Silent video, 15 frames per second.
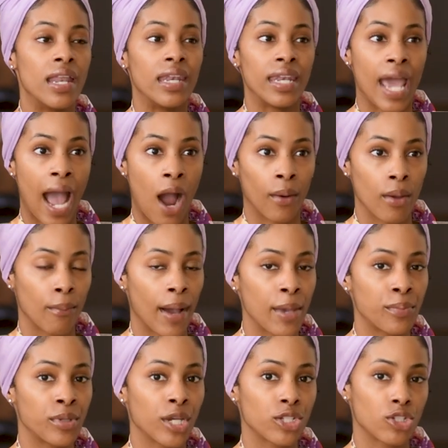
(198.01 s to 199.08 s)
Now, it
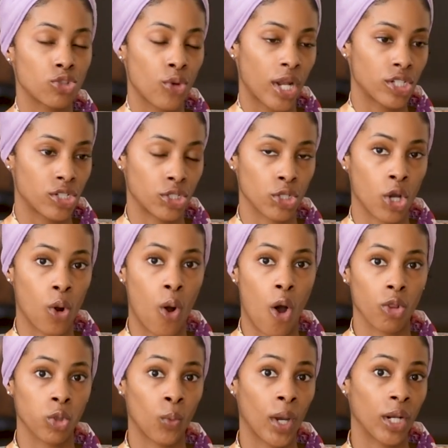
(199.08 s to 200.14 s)
might be a stretch to go
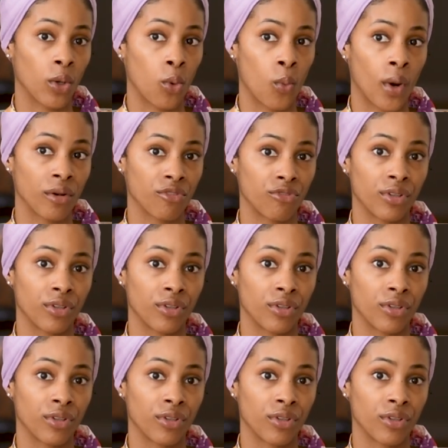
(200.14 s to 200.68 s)
all the way to one